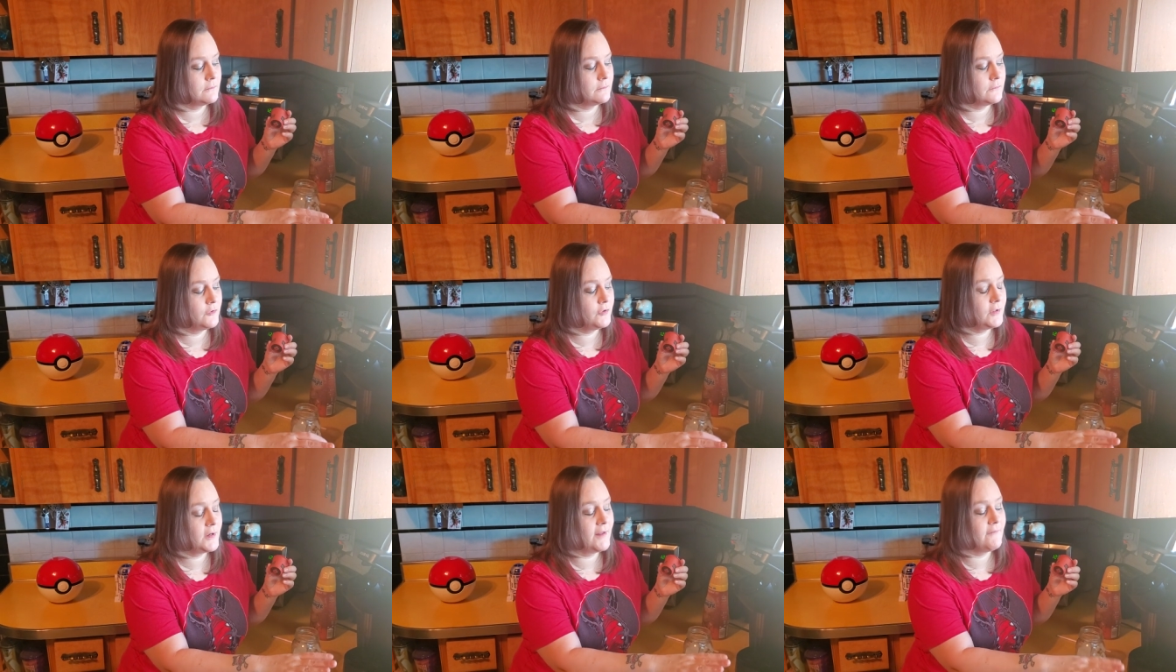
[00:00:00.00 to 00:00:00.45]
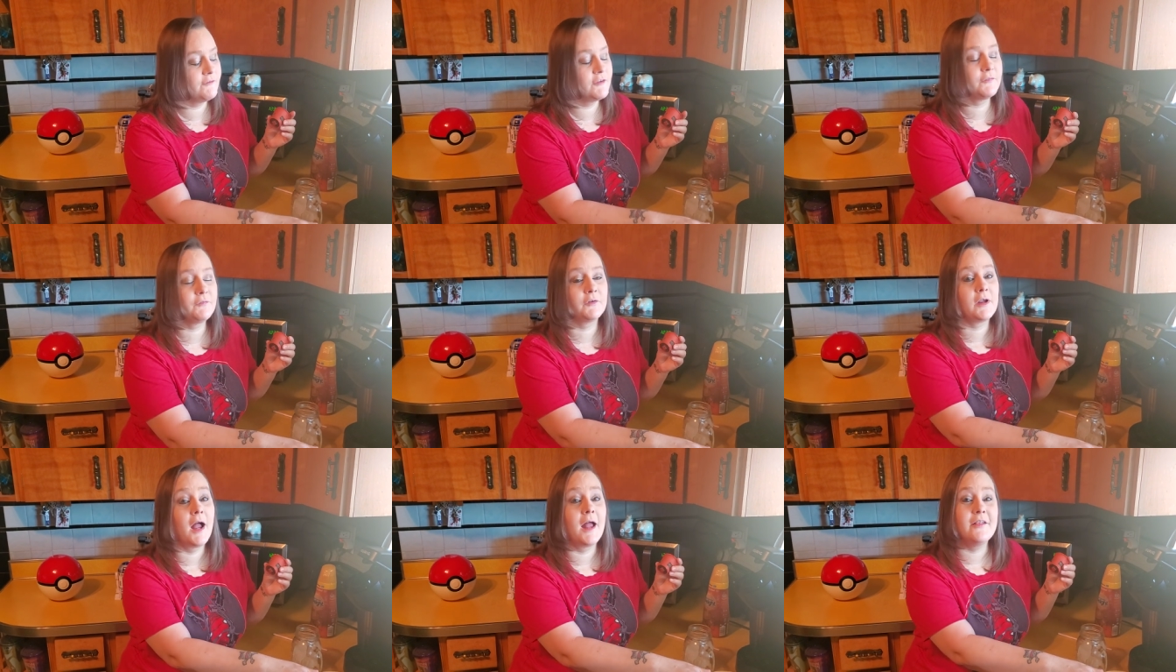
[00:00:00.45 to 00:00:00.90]
you can have
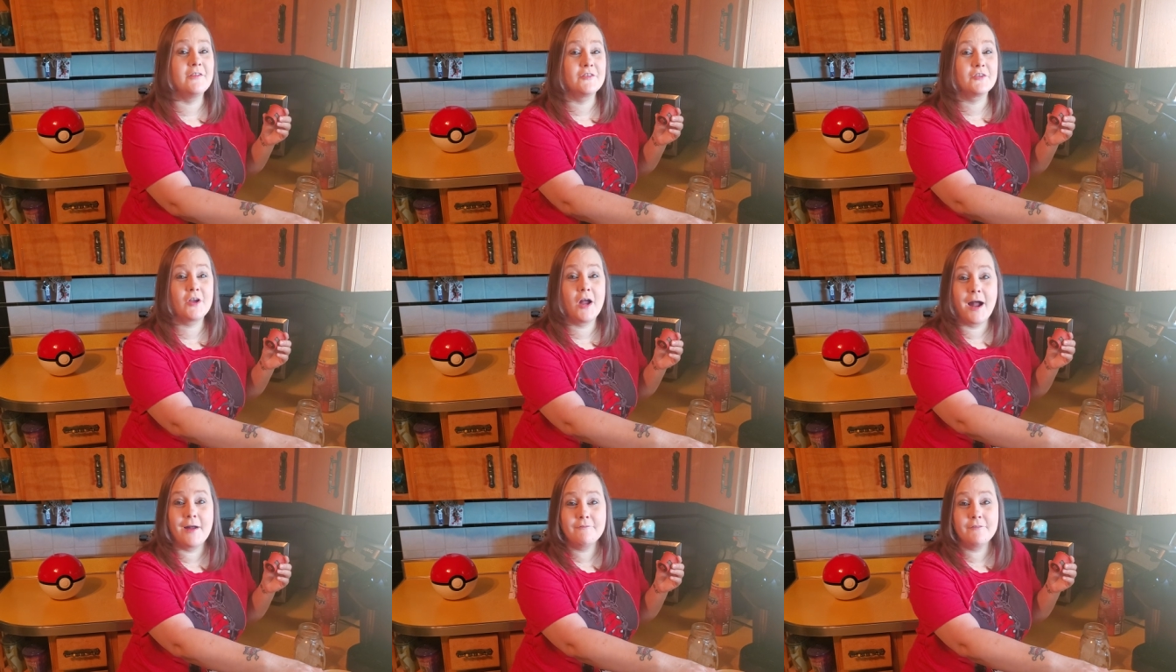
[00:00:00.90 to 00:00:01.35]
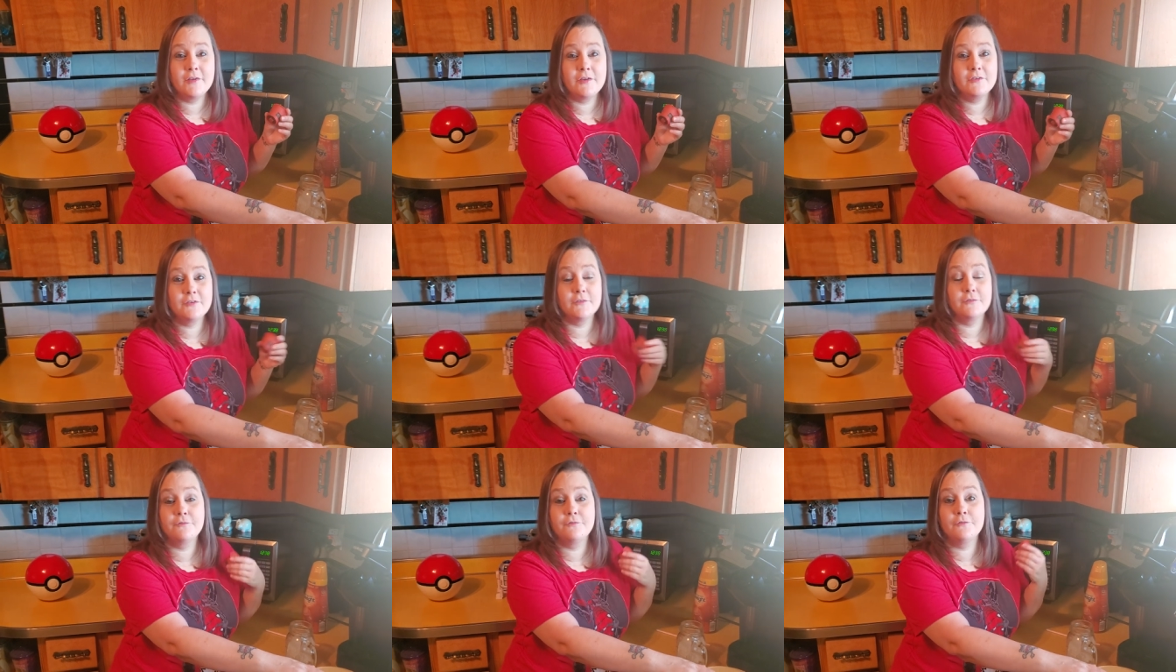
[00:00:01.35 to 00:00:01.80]
different kinds of
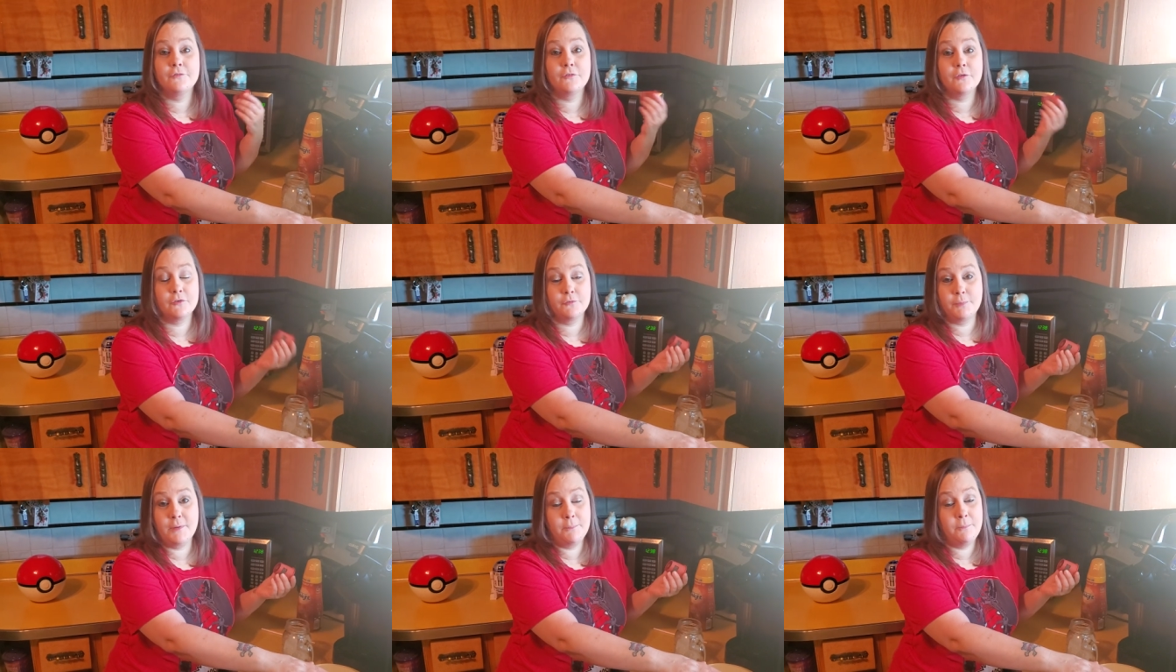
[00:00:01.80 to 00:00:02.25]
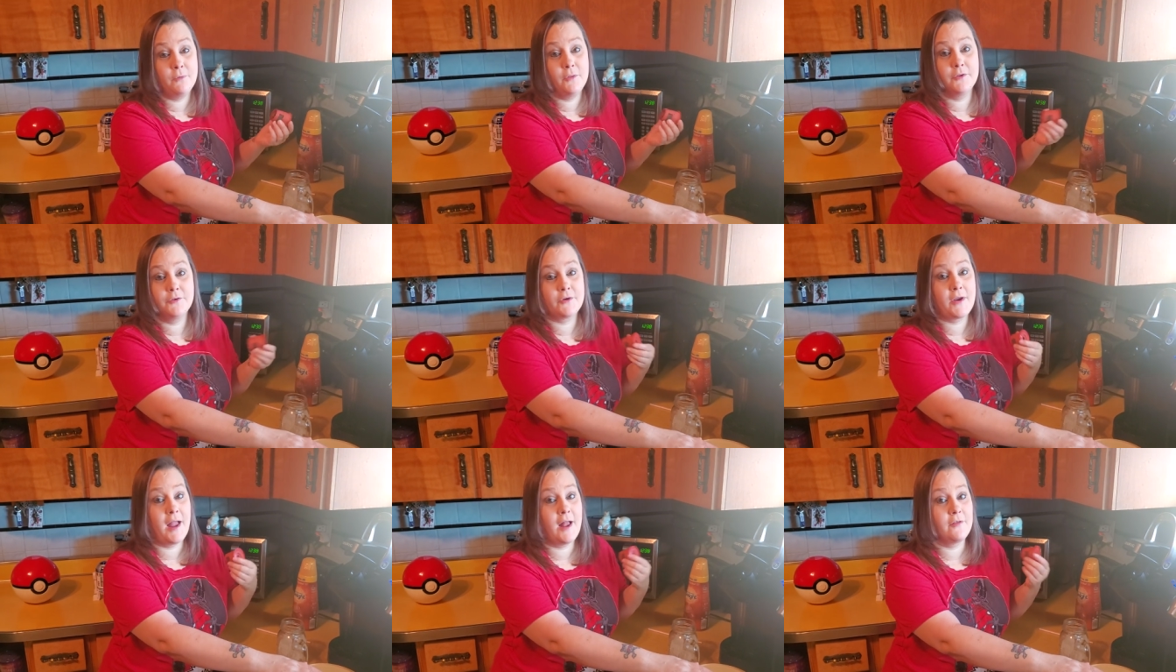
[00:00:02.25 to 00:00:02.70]
coffees if there's people
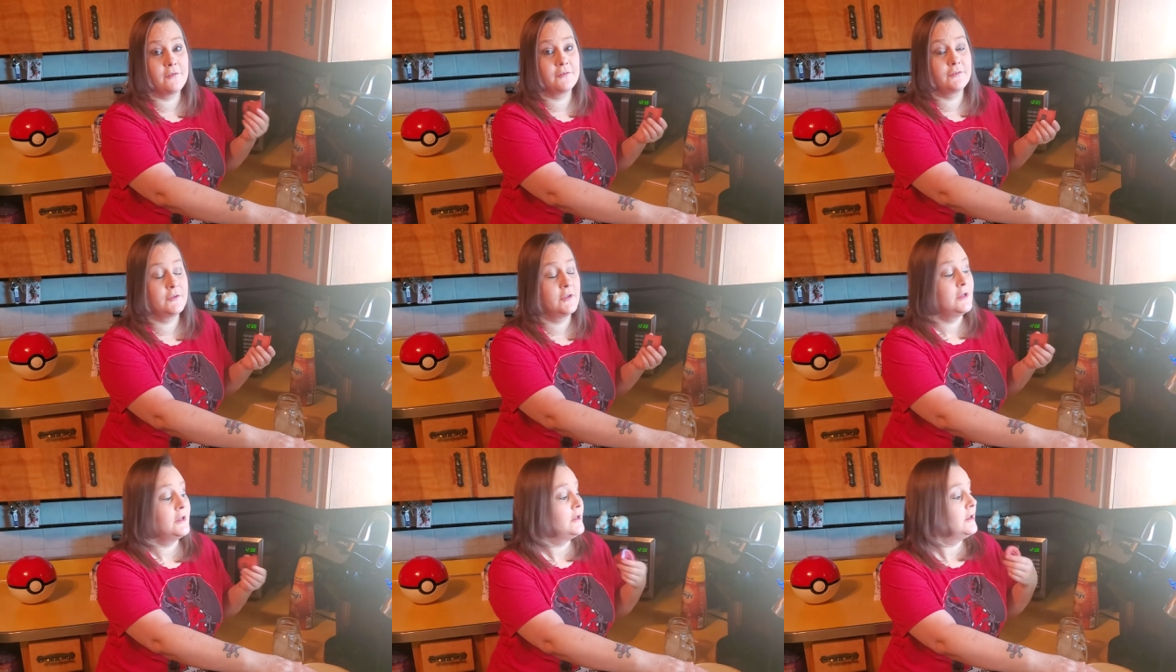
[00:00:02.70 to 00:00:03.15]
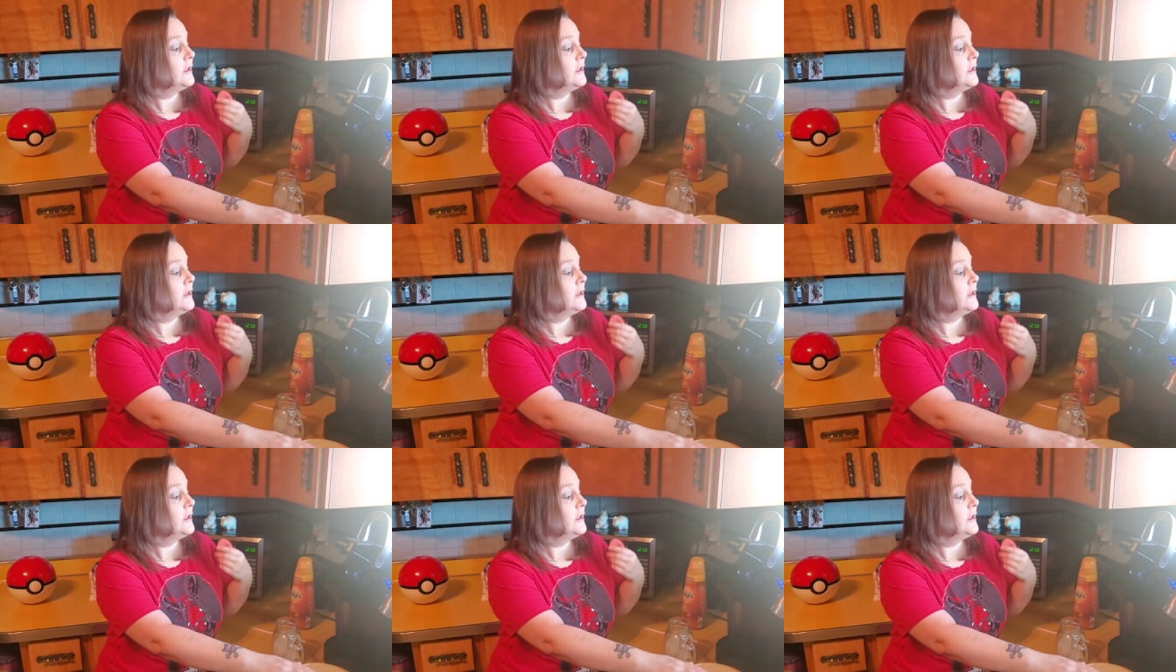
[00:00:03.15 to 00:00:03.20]
in your house